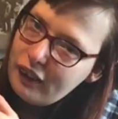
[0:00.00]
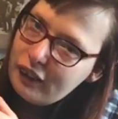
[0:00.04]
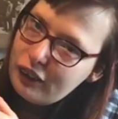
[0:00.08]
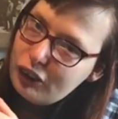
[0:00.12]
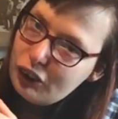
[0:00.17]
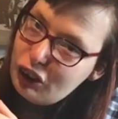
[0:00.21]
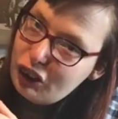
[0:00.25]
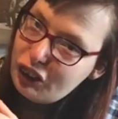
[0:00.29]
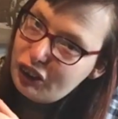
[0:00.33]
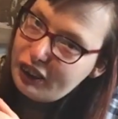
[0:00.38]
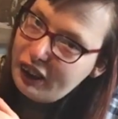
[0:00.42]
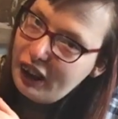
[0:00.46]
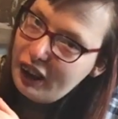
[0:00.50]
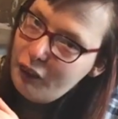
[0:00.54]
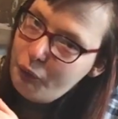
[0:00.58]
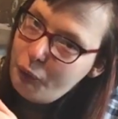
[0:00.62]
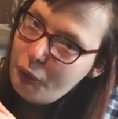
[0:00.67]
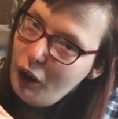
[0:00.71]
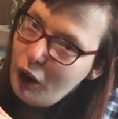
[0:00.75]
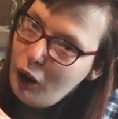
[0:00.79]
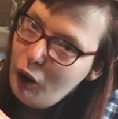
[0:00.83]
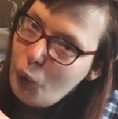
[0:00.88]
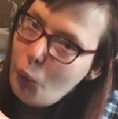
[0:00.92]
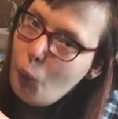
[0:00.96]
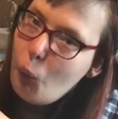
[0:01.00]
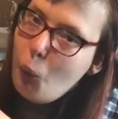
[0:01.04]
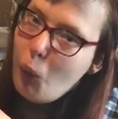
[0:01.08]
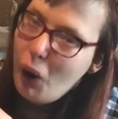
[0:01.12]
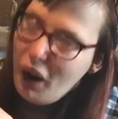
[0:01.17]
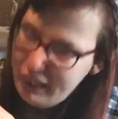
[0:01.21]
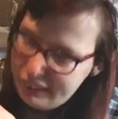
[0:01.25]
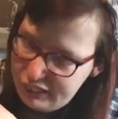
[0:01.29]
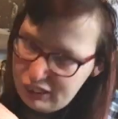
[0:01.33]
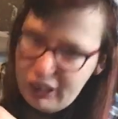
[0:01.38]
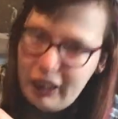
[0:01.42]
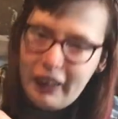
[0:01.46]
just keep on
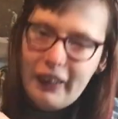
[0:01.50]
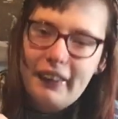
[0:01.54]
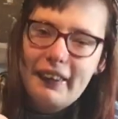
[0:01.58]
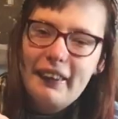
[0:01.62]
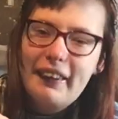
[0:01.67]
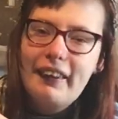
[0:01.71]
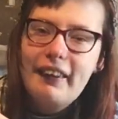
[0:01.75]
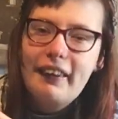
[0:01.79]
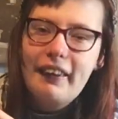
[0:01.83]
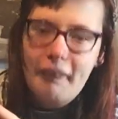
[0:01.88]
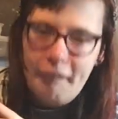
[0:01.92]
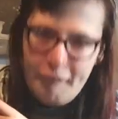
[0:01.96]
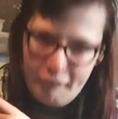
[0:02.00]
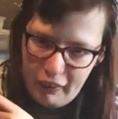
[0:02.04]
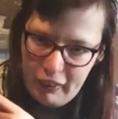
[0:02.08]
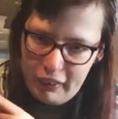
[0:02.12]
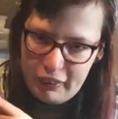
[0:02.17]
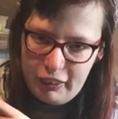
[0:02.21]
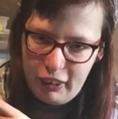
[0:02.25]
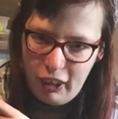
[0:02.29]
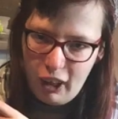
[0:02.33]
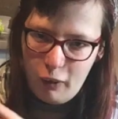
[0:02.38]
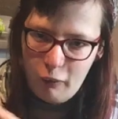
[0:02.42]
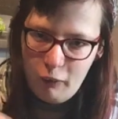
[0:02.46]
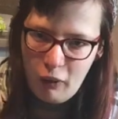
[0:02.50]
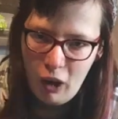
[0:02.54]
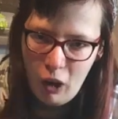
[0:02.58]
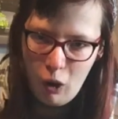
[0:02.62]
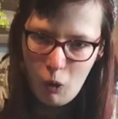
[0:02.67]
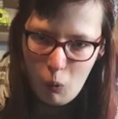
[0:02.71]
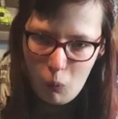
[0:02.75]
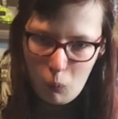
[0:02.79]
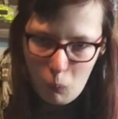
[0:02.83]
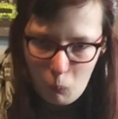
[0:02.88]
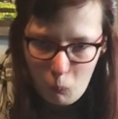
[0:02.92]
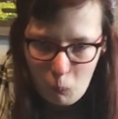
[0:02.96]
watching the video.
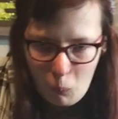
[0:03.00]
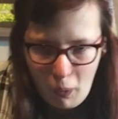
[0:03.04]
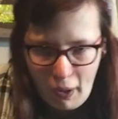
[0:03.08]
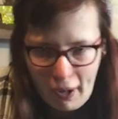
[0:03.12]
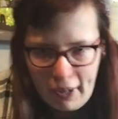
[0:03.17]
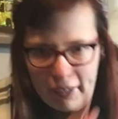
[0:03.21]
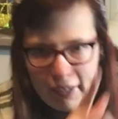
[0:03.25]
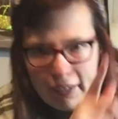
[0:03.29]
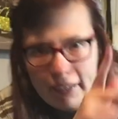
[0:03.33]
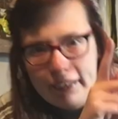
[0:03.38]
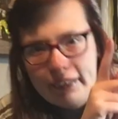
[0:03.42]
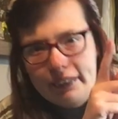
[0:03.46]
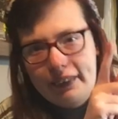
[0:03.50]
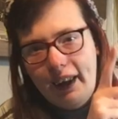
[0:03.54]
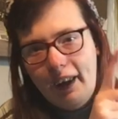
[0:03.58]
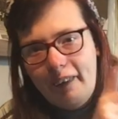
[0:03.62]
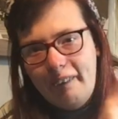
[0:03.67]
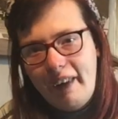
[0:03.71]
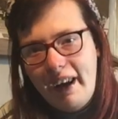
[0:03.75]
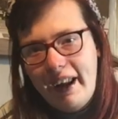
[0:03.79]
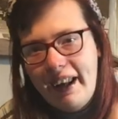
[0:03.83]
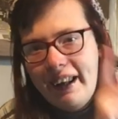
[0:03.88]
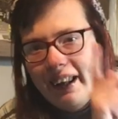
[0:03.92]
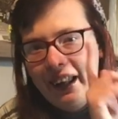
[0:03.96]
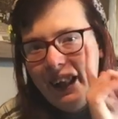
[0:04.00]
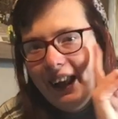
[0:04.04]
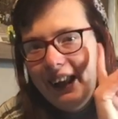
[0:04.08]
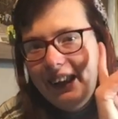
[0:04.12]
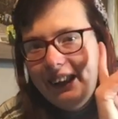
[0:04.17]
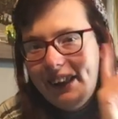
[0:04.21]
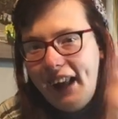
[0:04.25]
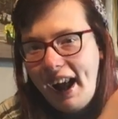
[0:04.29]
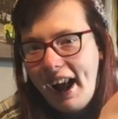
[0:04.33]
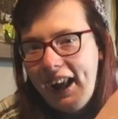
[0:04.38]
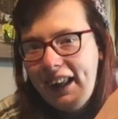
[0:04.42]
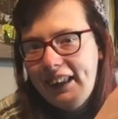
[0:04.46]
Wait, it's that way.
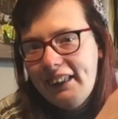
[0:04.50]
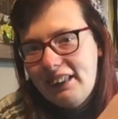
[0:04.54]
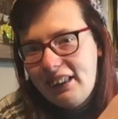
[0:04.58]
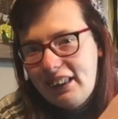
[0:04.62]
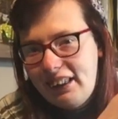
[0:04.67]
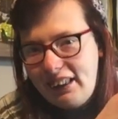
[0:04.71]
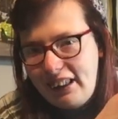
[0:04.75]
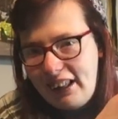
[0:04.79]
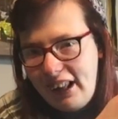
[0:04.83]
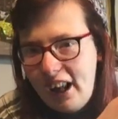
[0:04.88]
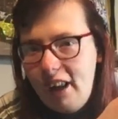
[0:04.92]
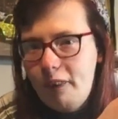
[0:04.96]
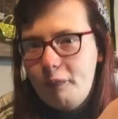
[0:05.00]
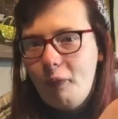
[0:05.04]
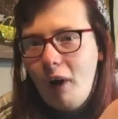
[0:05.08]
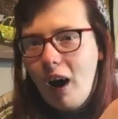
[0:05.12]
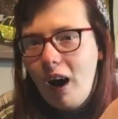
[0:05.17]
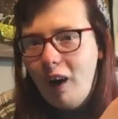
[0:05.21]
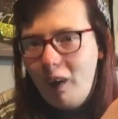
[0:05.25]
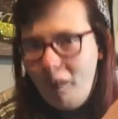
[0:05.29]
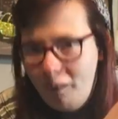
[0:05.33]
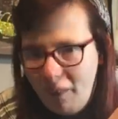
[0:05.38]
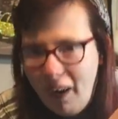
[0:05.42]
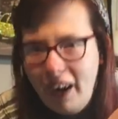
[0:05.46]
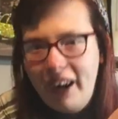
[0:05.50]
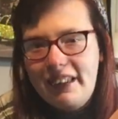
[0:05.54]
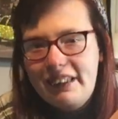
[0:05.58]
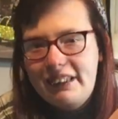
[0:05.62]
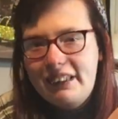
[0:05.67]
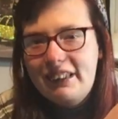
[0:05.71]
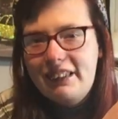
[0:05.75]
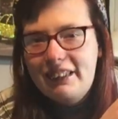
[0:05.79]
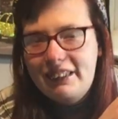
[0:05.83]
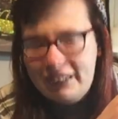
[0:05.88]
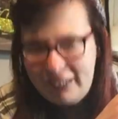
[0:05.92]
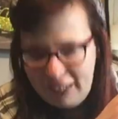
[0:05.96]
Yeah, just keep on
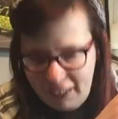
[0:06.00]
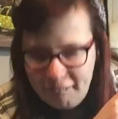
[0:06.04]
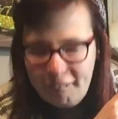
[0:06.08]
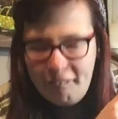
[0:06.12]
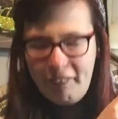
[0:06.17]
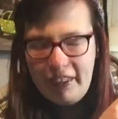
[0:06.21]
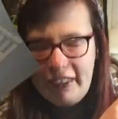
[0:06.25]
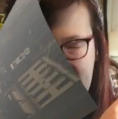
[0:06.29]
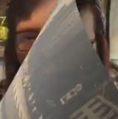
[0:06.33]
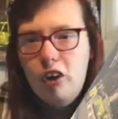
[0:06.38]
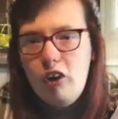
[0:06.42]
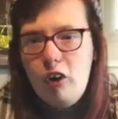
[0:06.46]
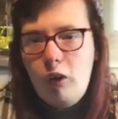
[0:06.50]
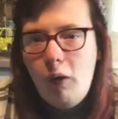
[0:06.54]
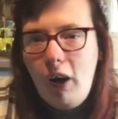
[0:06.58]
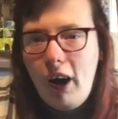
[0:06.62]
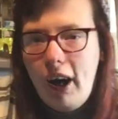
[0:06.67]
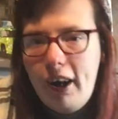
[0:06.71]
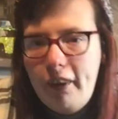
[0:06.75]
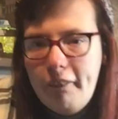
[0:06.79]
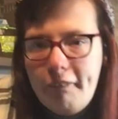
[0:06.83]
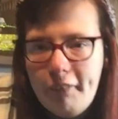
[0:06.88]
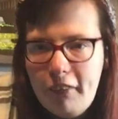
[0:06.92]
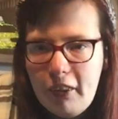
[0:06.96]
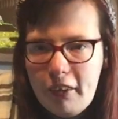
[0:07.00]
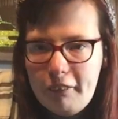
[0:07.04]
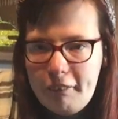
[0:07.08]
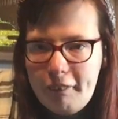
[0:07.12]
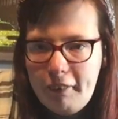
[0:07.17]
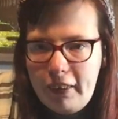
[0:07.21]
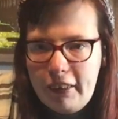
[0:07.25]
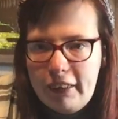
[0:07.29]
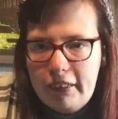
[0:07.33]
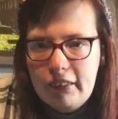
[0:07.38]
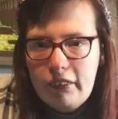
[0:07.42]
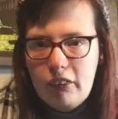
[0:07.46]
watching the video. I've got quite a few
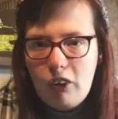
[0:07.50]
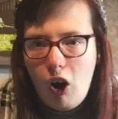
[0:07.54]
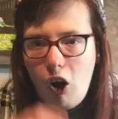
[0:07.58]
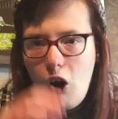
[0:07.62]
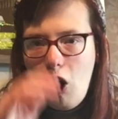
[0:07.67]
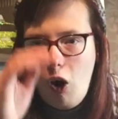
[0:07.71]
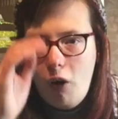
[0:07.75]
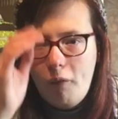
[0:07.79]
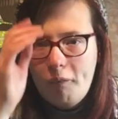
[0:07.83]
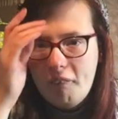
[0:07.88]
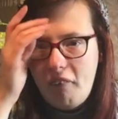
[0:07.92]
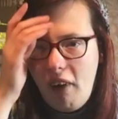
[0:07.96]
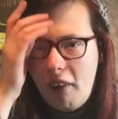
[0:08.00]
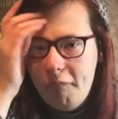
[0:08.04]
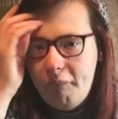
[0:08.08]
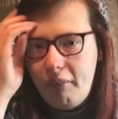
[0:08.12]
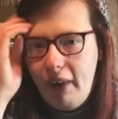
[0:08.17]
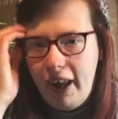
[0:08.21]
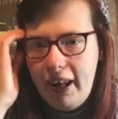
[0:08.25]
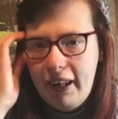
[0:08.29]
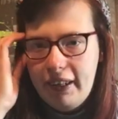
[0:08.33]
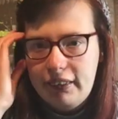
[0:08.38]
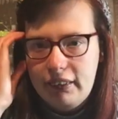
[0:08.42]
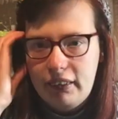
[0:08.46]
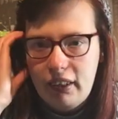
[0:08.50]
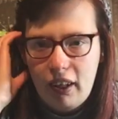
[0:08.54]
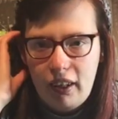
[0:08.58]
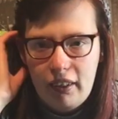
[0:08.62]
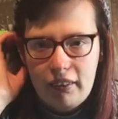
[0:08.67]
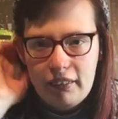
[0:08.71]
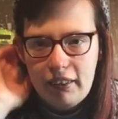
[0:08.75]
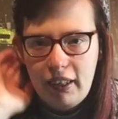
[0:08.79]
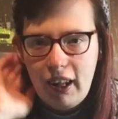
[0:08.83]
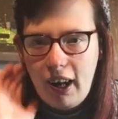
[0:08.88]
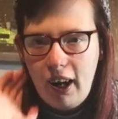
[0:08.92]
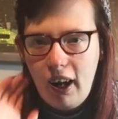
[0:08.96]
things on my bed
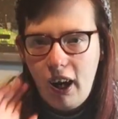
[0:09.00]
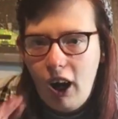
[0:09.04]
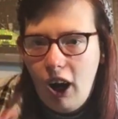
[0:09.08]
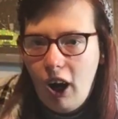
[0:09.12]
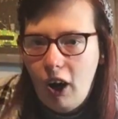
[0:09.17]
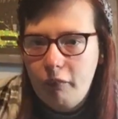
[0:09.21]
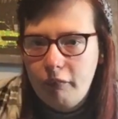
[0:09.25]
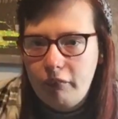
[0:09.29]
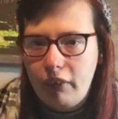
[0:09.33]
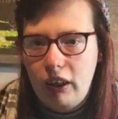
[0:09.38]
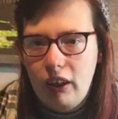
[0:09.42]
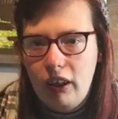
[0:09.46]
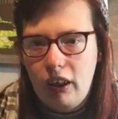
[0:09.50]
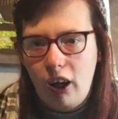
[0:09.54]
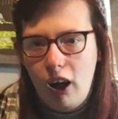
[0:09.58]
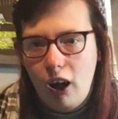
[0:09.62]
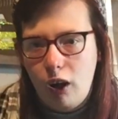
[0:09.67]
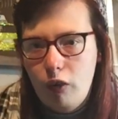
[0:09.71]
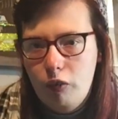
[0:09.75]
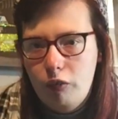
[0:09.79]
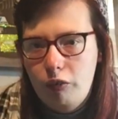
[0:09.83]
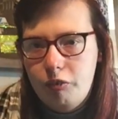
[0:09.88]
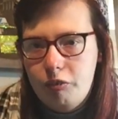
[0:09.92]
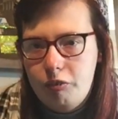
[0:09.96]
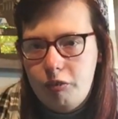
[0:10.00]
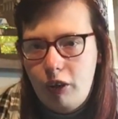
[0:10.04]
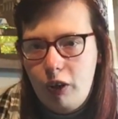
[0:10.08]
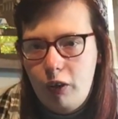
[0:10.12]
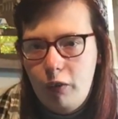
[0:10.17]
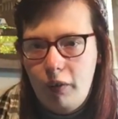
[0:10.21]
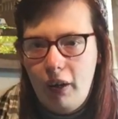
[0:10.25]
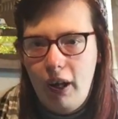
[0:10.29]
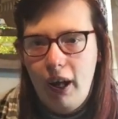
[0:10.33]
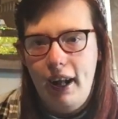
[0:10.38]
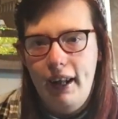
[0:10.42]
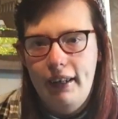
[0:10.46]
that I'm going to go
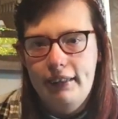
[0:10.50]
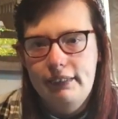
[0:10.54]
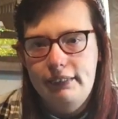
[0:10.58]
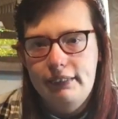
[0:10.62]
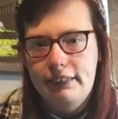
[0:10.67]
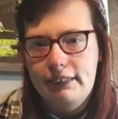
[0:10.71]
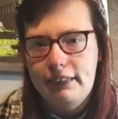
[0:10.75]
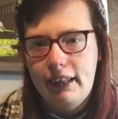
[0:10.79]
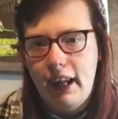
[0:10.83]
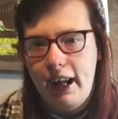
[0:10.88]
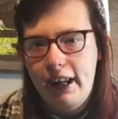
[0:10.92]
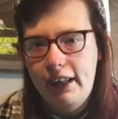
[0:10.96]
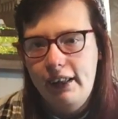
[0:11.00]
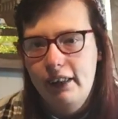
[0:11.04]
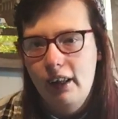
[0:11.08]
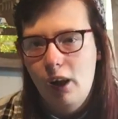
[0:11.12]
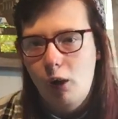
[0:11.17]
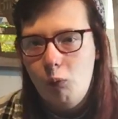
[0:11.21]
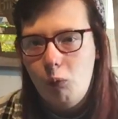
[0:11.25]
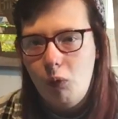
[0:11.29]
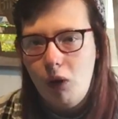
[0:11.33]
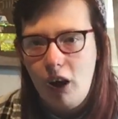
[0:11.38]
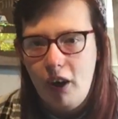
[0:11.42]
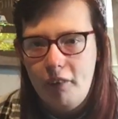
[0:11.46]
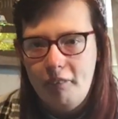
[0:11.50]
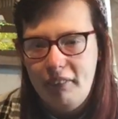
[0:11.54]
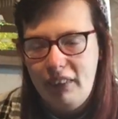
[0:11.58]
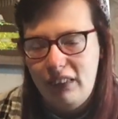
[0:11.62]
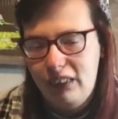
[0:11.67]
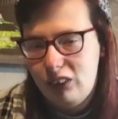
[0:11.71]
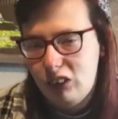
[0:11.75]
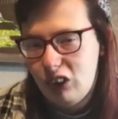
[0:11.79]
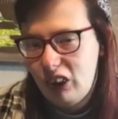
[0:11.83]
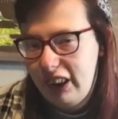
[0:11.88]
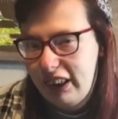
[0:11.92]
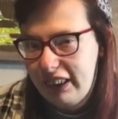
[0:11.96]
through and say what I'm
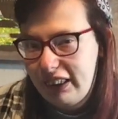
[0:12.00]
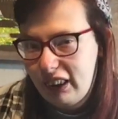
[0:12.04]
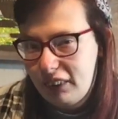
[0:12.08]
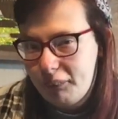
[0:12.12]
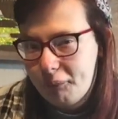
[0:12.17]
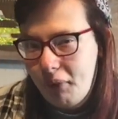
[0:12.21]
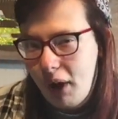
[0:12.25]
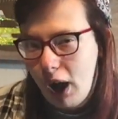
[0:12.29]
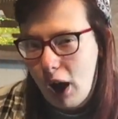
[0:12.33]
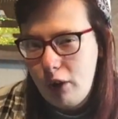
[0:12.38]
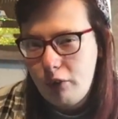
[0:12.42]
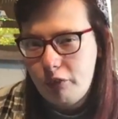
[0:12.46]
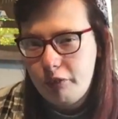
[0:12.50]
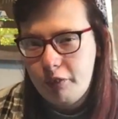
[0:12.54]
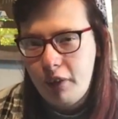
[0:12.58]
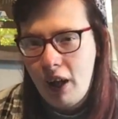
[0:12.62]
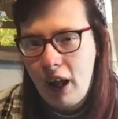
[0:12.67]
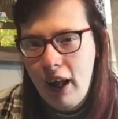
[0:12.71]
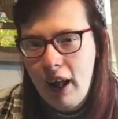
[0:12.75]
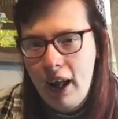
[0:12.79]
enjoying this month.